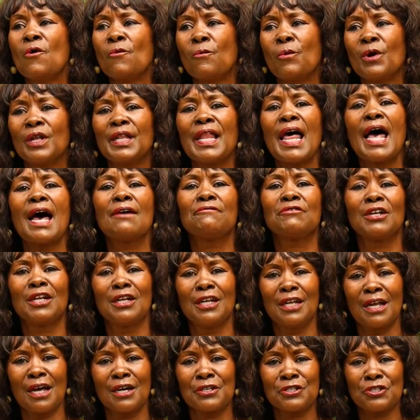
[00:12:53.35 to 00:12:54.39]
will have a
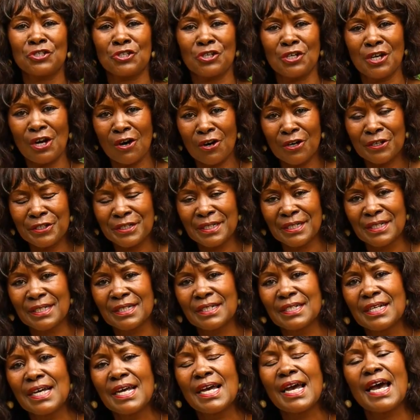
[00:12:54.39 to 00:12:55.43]
lush garden.